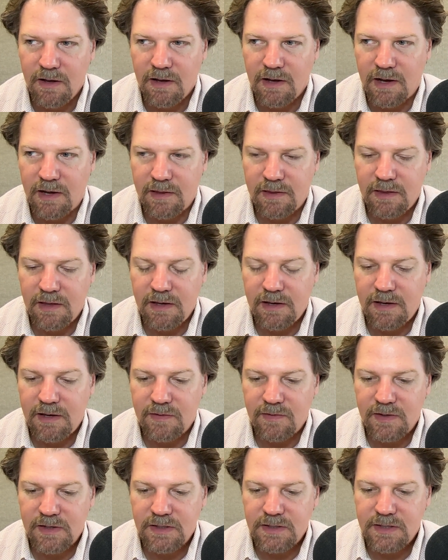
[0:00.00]
I think
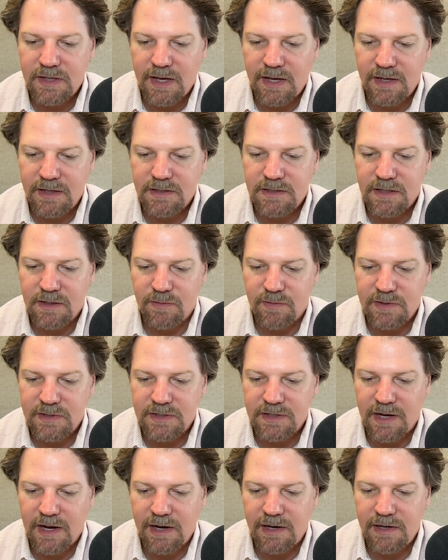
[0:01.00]
in this case it was
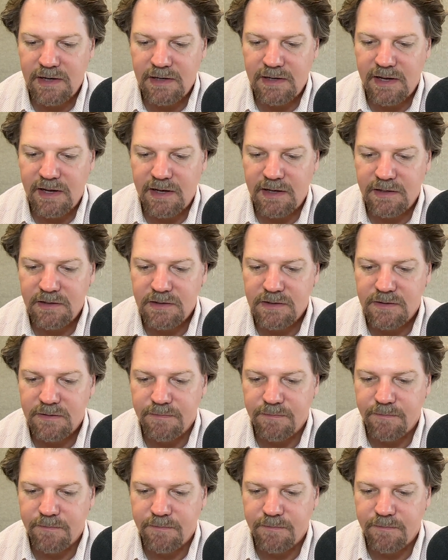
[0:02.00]
90 days.